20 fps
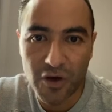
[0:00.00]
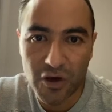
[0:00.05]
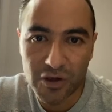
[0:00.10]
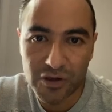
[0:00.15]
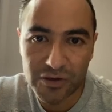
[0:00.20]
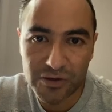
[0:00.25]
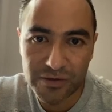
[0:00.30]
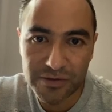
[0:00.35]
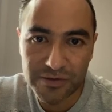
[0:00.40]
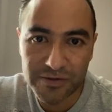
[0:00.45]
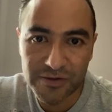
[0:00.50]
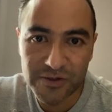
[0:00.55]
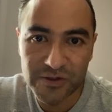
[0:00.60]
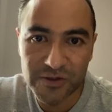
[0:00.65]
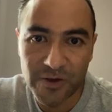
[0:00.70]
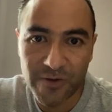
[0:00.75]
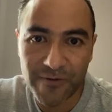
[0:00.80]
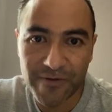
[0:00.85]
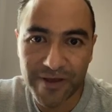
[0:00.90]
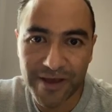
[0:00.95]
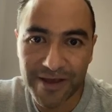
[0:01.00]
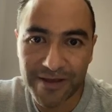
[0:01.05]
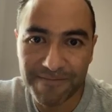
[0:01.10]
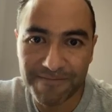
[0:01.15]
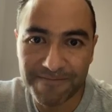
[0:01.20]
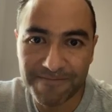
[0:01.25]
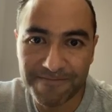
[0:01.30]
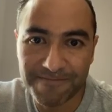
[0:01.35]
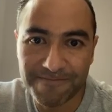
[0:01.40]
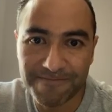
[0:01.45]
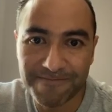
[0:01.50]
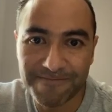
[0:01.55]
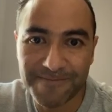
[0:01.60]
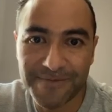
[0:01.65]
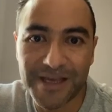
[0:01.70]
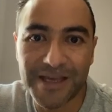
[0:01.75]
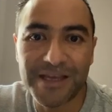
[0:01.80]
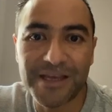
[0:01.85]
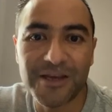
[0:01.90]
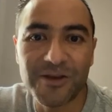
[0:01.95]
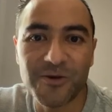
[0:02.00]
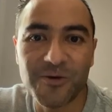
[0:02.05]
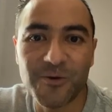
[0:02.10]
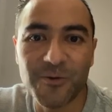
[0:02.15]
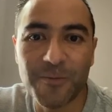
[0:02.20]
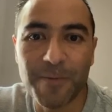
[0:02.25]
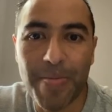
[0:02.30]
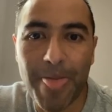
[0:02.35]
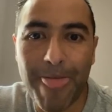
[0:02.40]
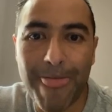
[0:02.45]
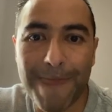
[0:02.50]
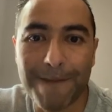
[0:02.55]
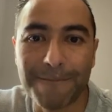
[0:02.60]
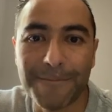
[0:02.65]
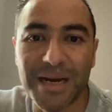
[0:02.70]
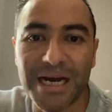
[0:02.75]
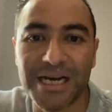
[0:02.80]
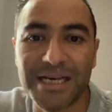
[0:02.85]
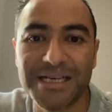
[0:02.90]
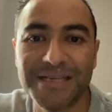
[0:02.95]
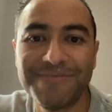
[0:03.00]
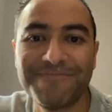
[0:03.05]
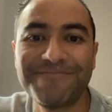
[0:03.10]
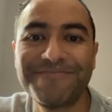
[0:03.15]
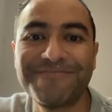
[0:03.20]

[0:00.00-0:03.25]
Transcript: on Sunday. Thank you. Bye.